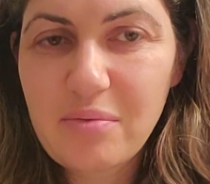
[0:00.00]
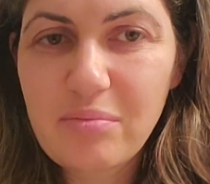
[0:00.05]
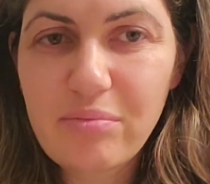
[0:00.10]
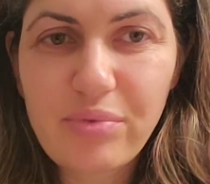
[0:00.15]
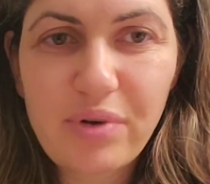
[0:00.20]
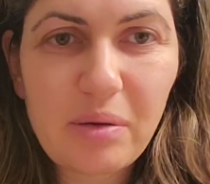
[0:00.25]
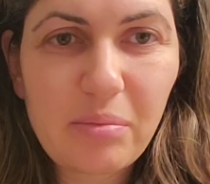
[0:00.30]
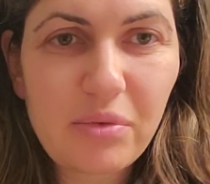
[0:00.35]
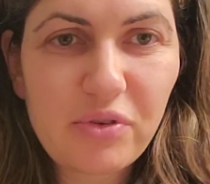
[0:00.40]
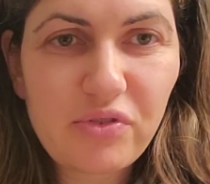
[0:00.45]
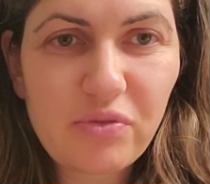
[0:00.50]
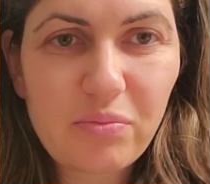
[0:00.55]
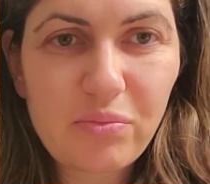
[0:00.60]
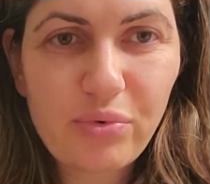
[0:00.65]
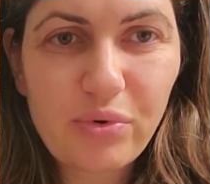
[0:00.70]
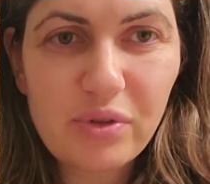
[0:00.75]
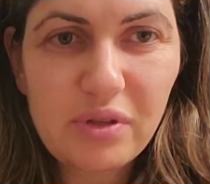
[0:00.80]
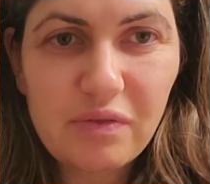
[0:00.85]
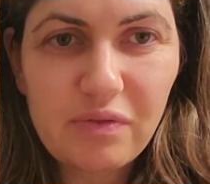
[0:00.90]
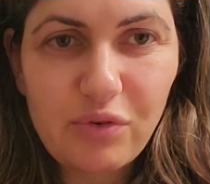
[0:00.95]
pretty much on
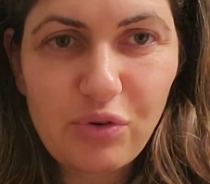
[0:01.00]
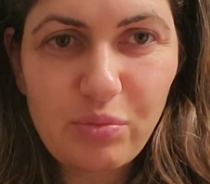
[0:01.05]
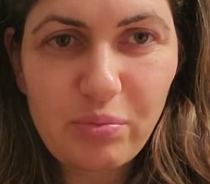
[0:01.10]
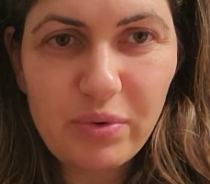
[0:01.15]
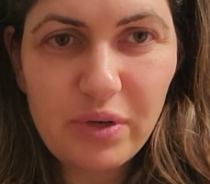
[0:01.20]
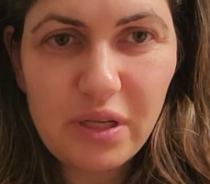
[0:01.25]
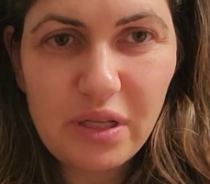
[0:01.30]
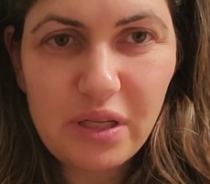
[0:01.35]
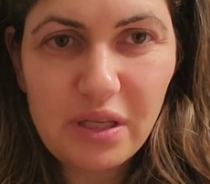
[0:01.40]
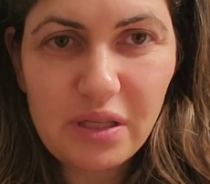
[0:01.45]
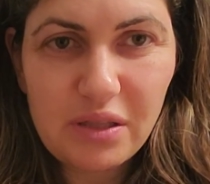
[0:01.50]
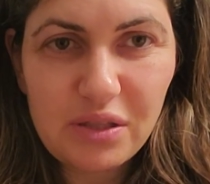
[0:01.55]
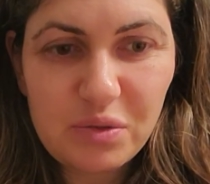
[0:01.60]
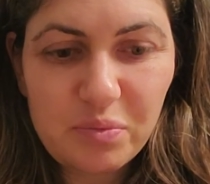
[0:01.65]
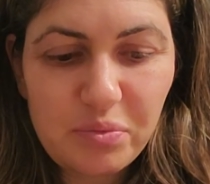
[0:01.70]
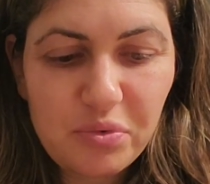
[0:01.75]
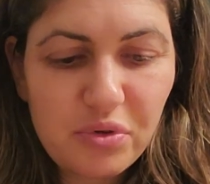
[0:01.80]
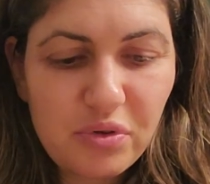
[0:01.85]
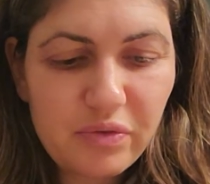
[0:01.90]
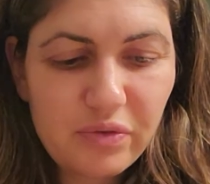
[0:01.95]
point of opening this
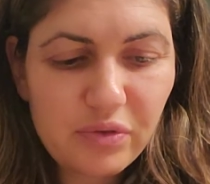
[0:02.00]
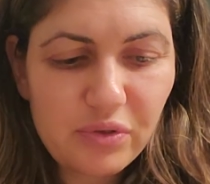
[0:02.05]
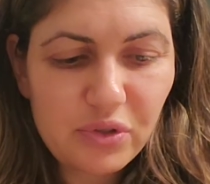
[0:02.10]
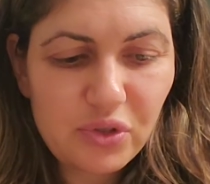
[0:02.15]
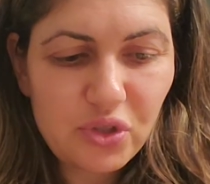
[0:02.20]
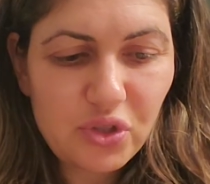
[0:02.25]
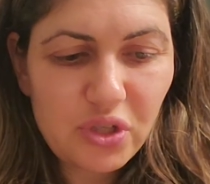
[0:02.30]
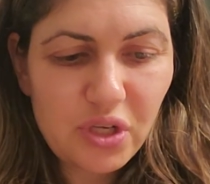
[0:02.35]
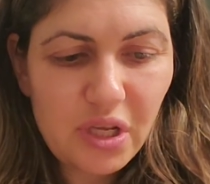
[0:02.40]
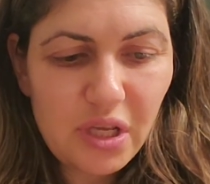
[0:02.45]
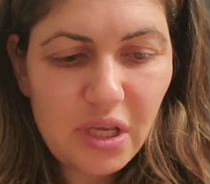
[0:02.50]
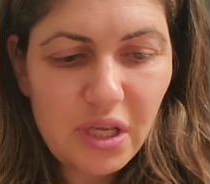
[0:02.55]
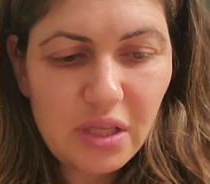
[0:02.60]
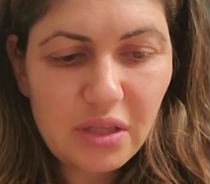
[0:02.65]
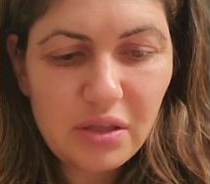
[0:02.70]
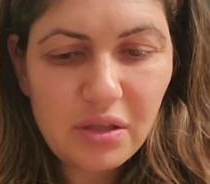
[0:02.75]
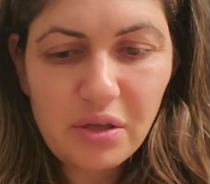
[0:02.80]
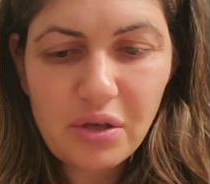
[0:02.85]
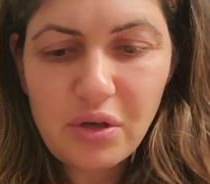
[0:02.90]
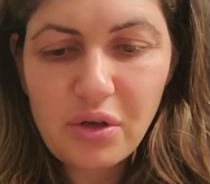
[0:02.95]
beautiful shade.
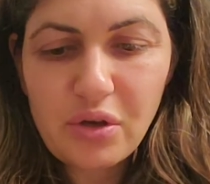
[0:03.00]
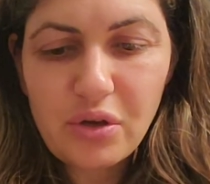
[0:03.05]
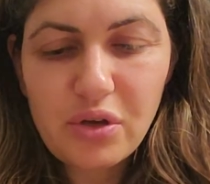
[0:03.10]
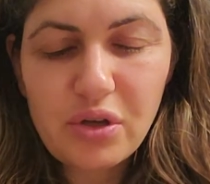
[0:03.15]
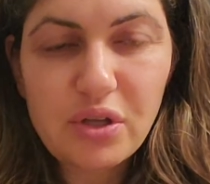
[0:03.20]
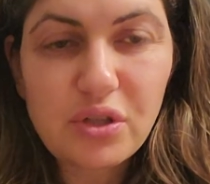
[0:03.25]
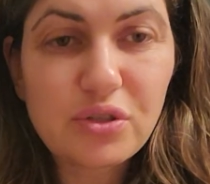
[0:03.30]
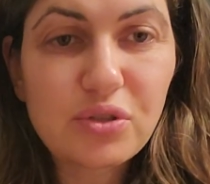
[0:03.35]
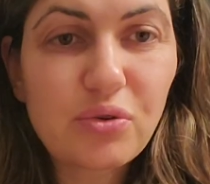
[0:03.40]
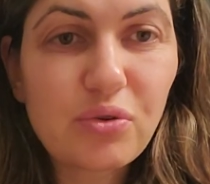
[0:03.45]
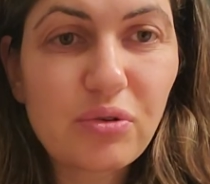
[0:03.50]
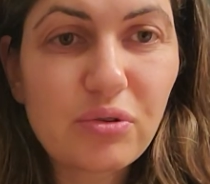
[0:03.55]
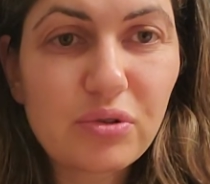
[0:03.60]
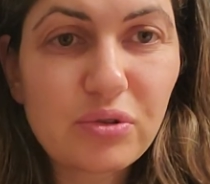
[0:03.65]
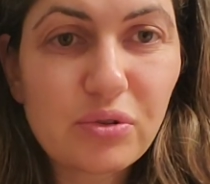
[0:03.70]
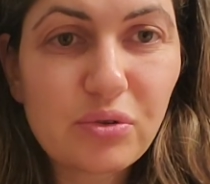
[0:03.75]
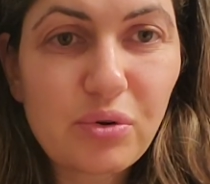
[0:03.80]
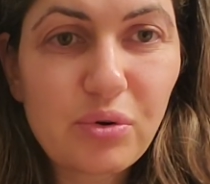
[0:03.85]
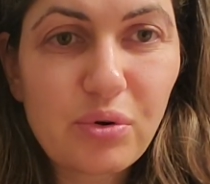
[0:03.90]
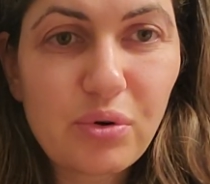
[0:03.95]
It's called
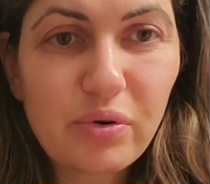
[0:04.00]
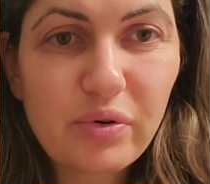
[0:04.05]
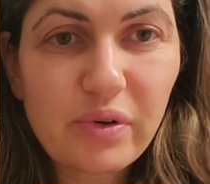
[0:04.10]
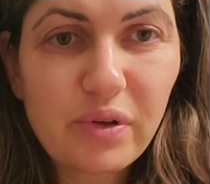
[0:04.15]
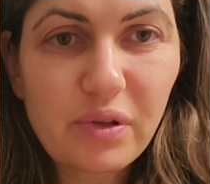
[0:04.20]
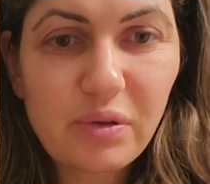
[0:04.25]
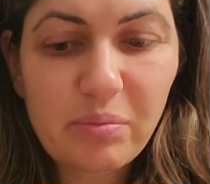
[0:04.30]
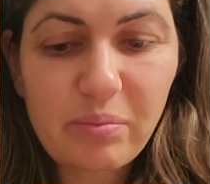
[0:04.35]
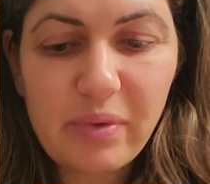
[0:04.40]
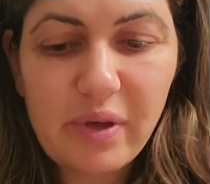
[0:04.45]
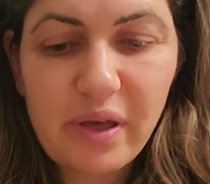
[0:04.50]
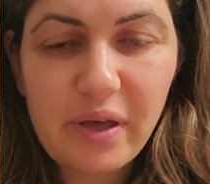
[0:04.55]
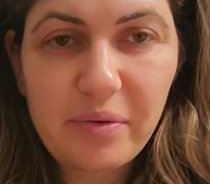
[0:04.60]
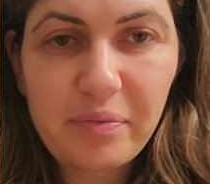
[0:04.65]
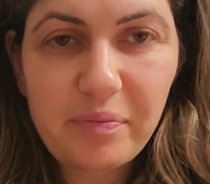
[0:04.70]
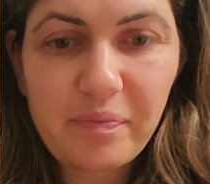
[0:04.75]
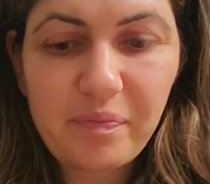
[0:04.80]
Coral Bay.